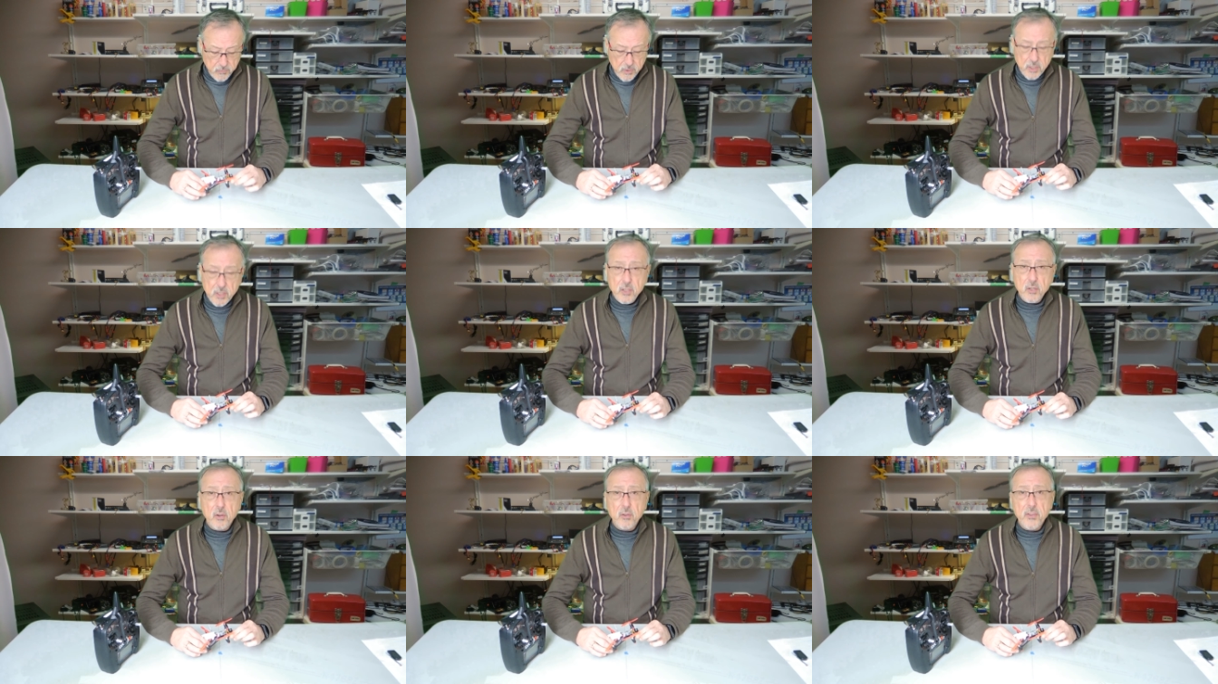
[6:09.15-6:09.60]

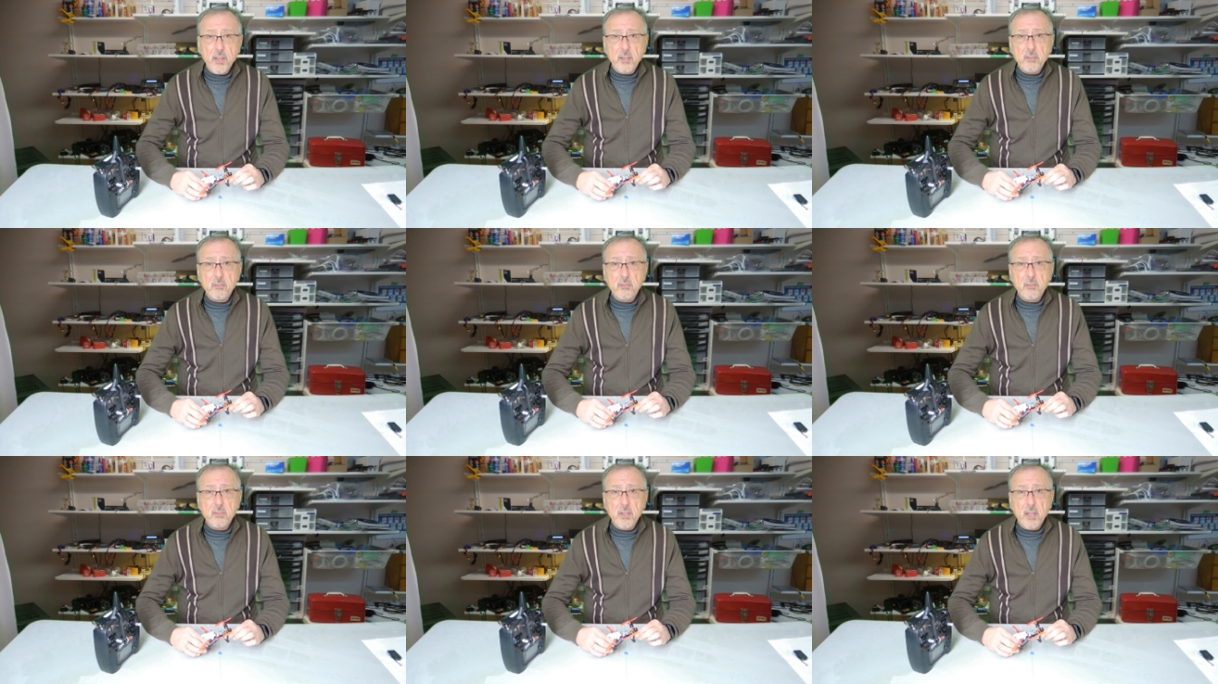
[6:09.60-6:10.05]
you know,
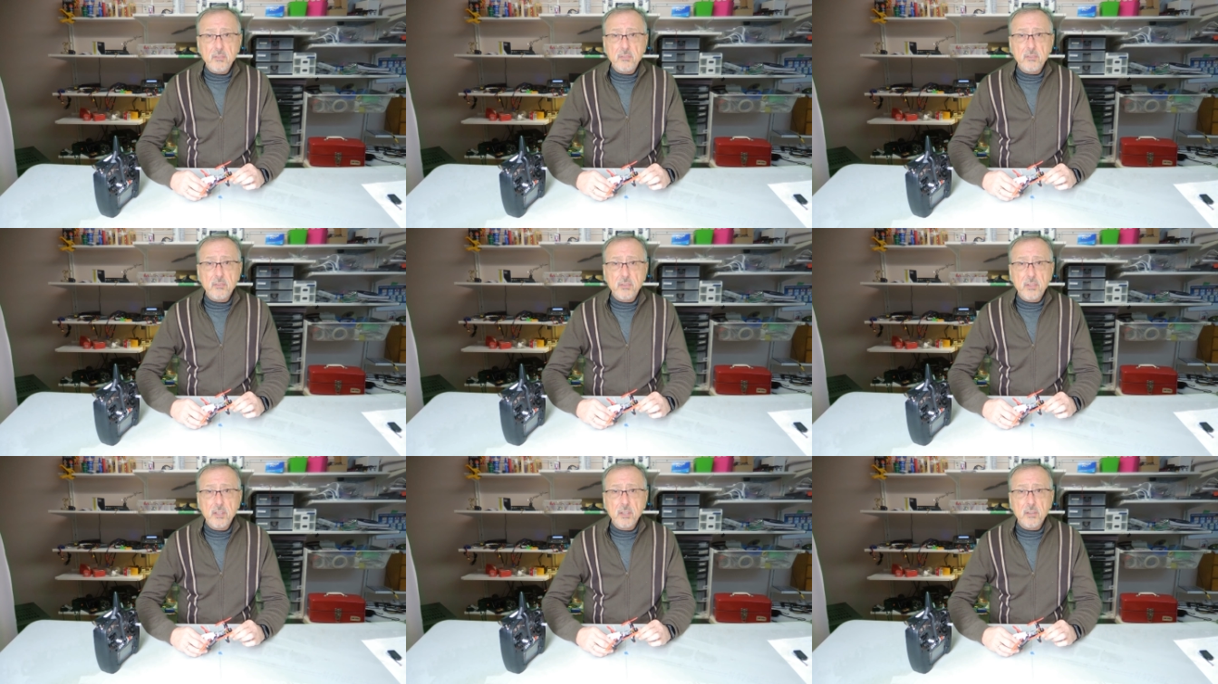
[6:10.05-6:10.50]
that's
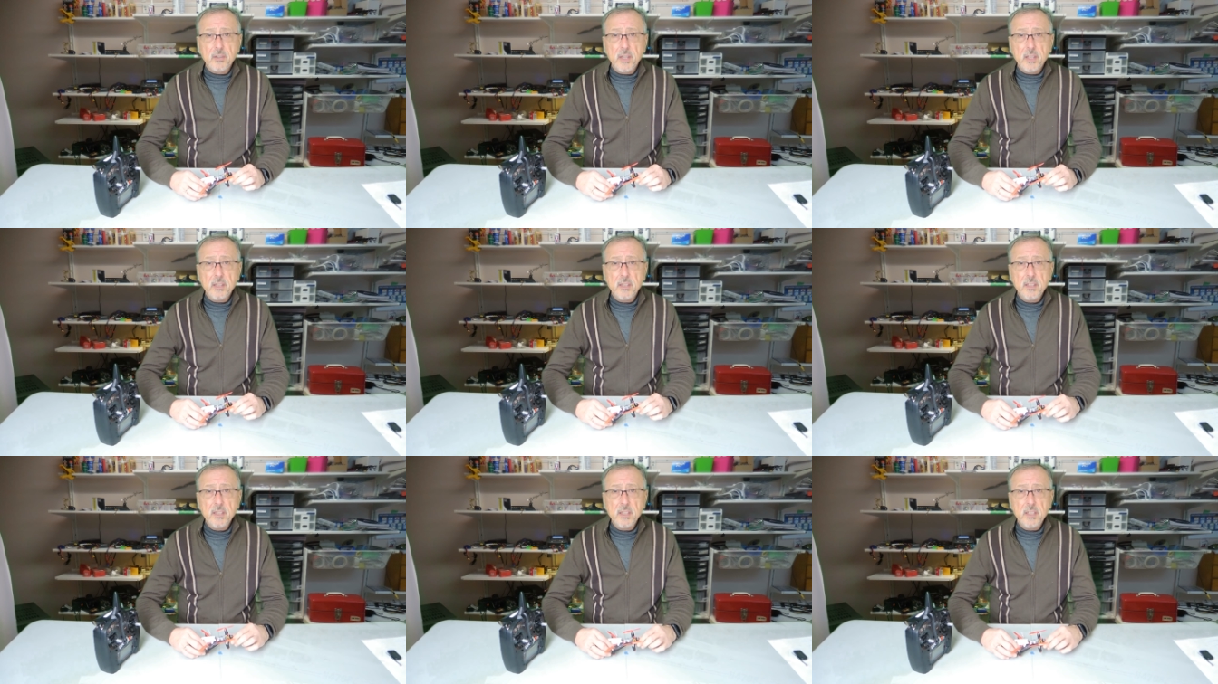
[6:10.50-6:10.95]
a skill
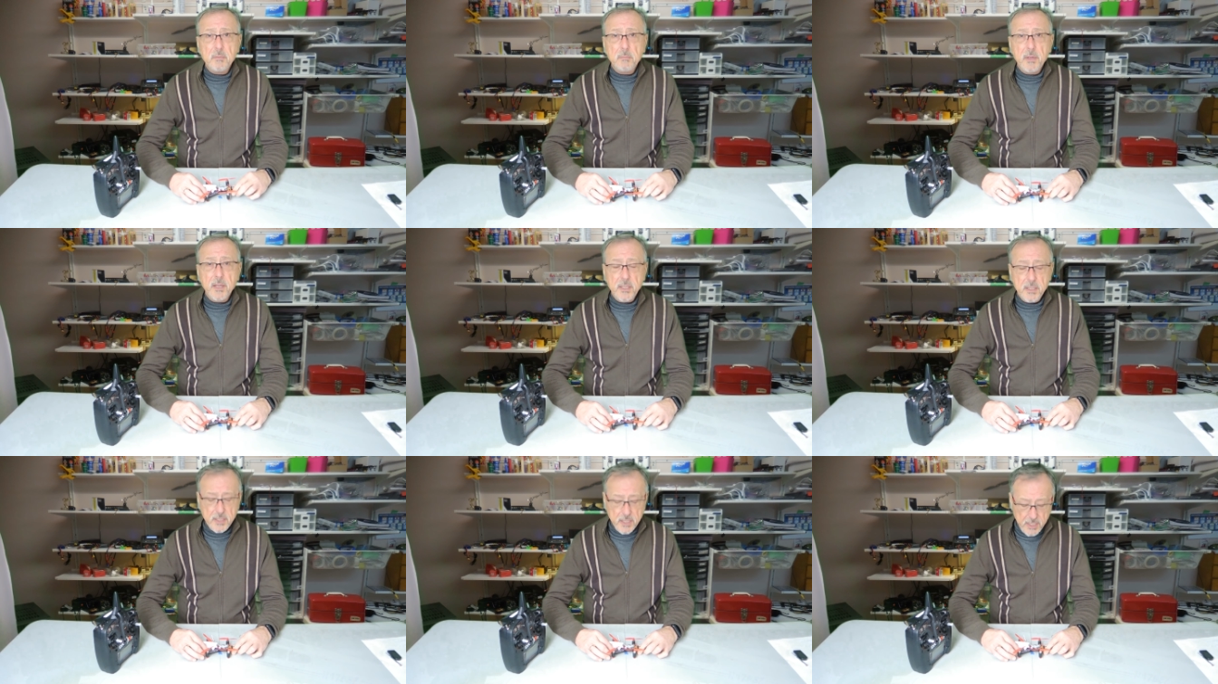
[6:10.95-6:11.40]
that you need to
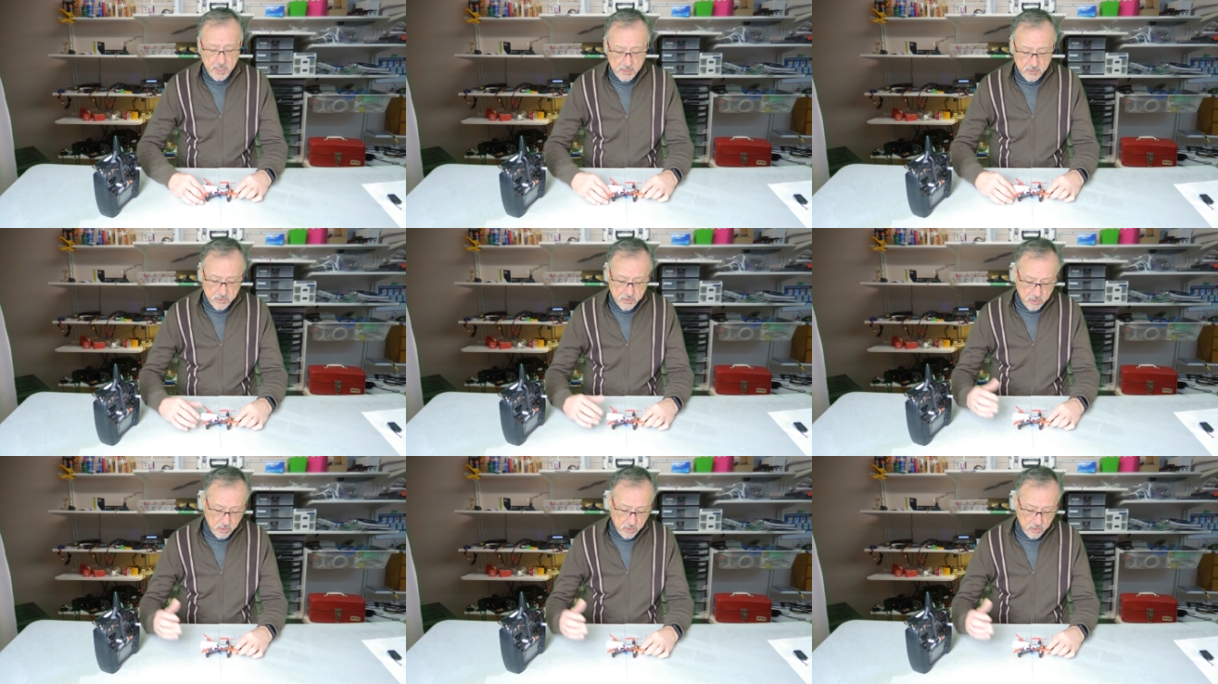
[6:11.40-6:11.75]
maintain.